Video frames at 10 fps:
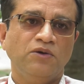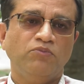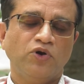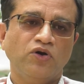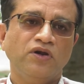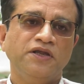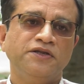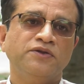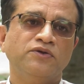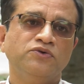Broadly, it
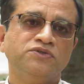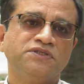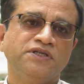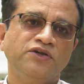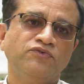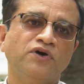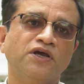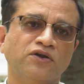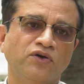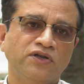includes need for
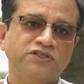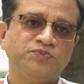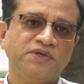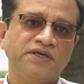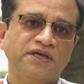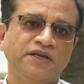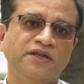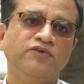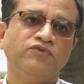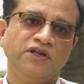acknowledgement and
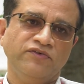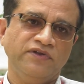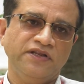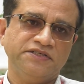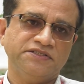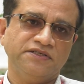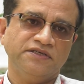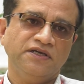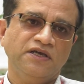need for affiliation.